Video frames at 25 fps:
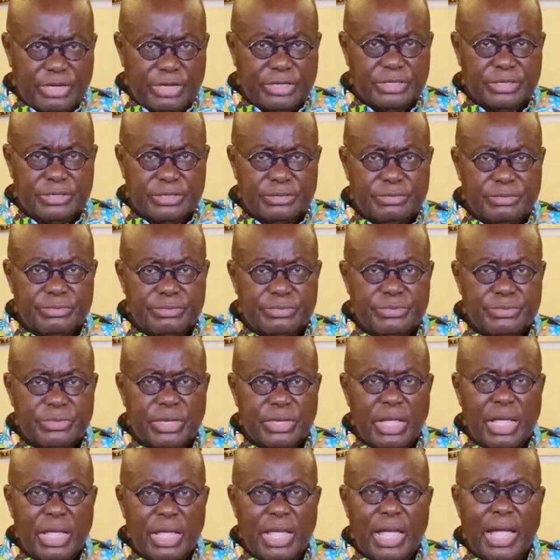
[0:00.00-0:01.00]
rate,
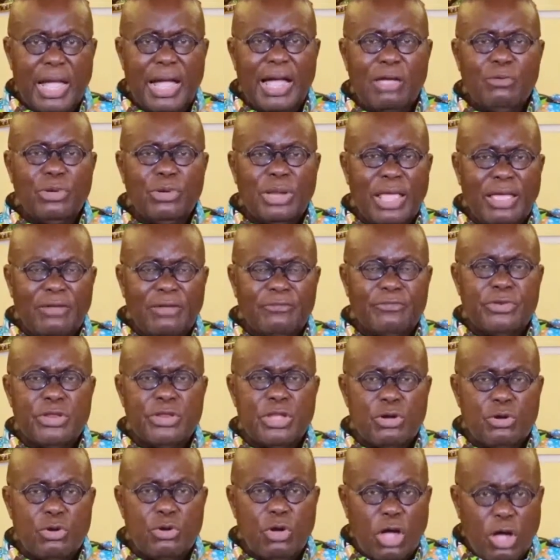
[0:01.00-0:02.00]
I will have
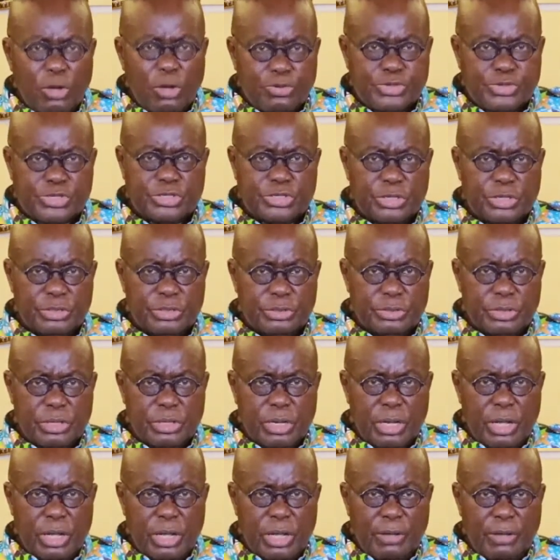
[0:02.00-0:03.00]
no option
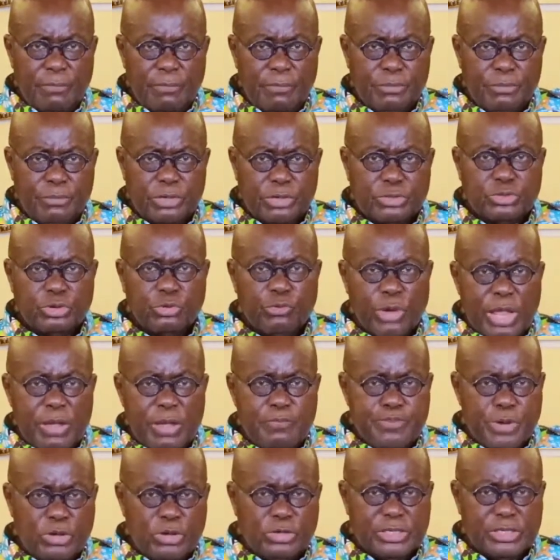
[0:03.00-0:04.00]
but to
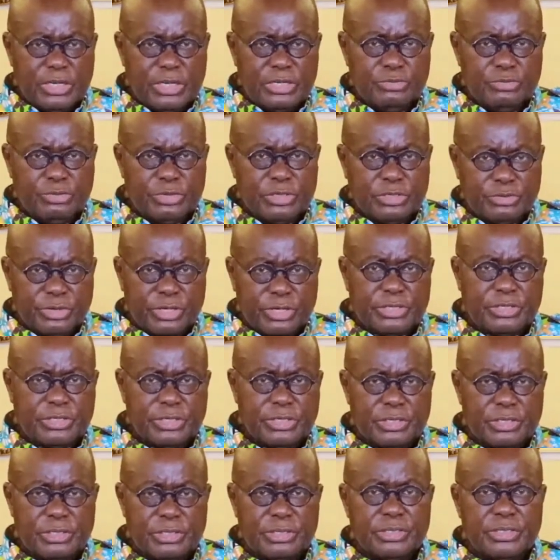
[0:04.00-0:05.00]
reimpose these
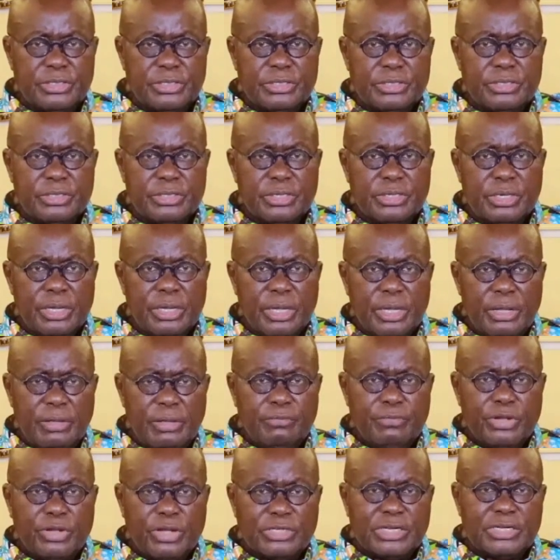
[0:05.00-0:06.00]
restrictions
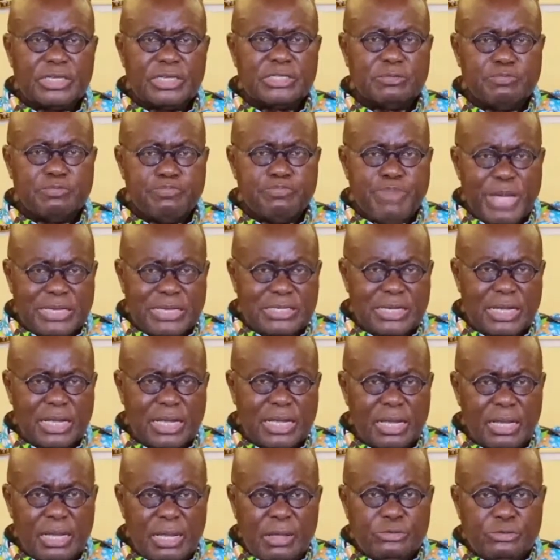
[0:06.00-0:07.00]
because it is
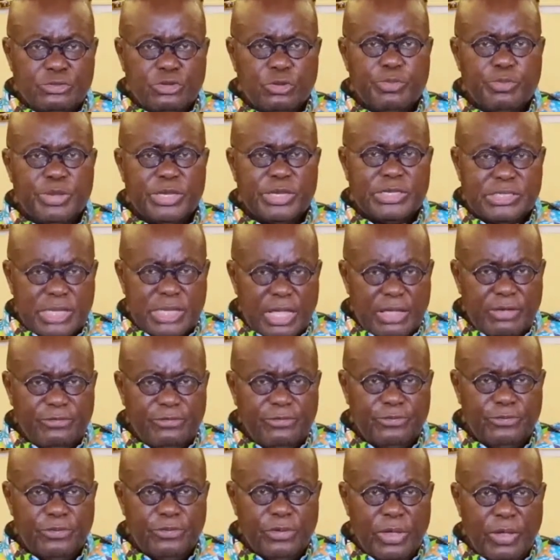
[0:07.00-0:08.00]
better to be
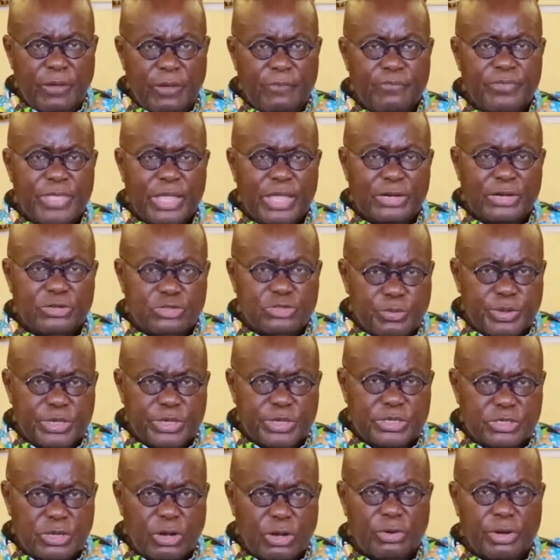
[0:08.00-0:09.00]
safe than to be
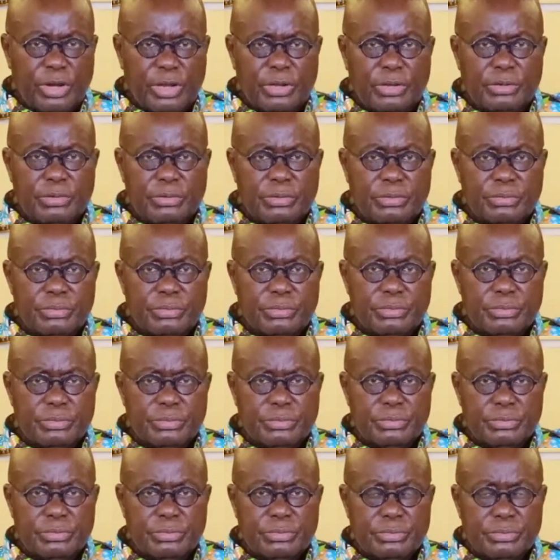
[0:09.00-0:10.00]
sorry.
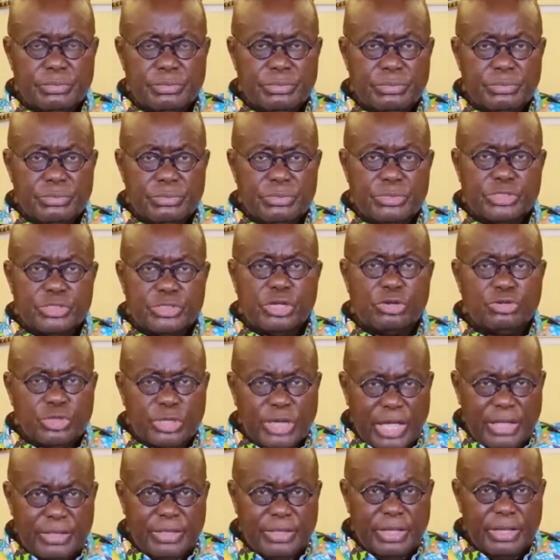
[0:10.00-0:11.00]
So
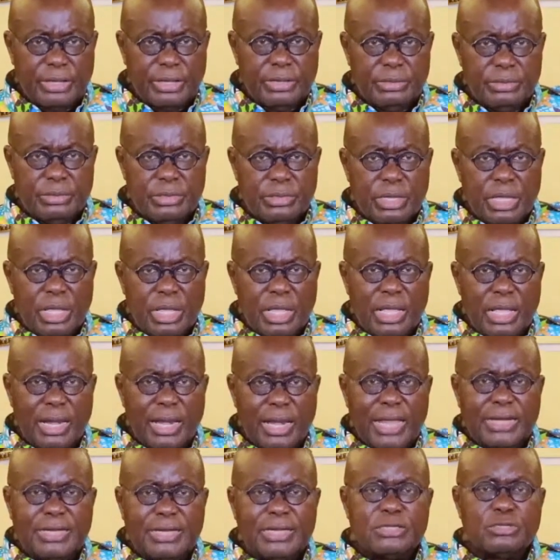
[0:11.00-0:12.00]
together,
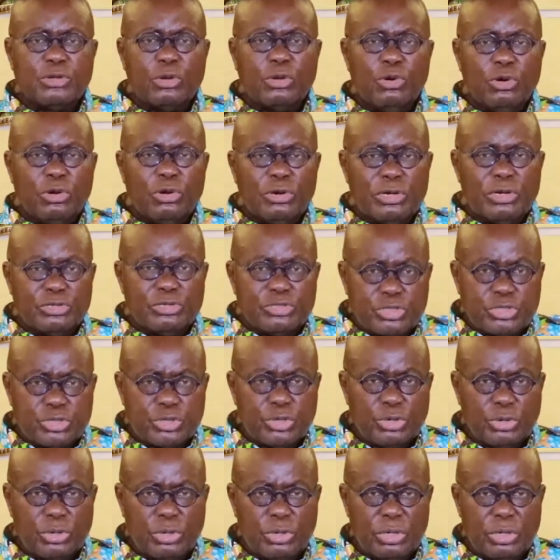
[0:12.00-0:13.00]
let us all
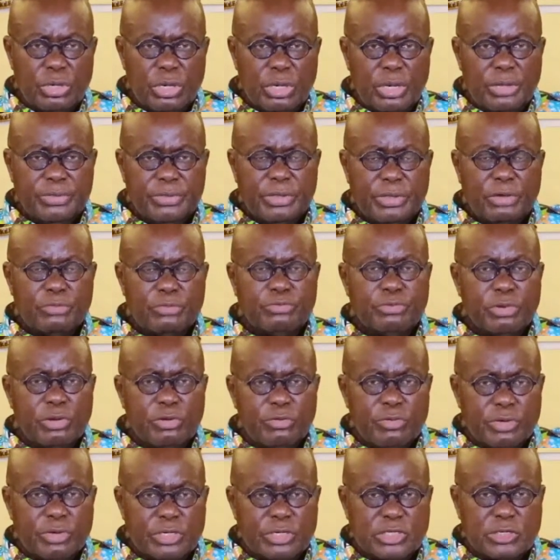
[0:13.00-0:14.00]
ensure that we
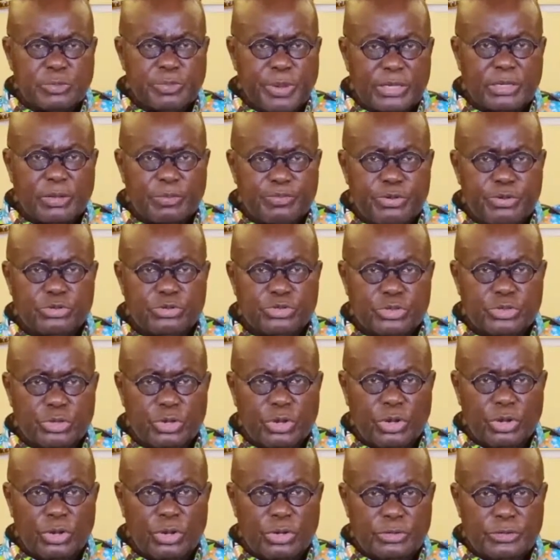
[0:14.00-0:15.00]
respect the
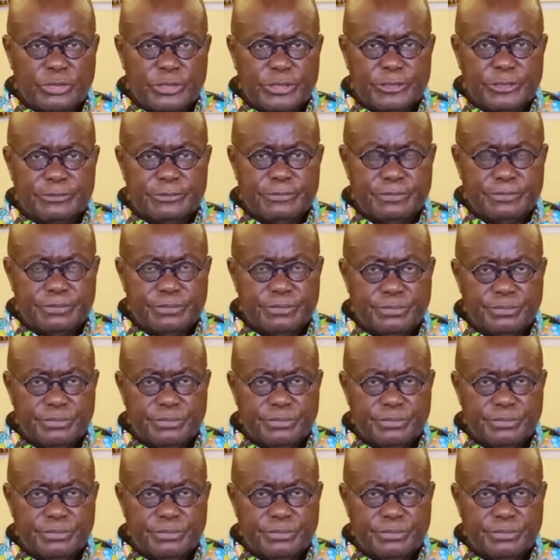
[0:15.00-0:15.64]
protocols.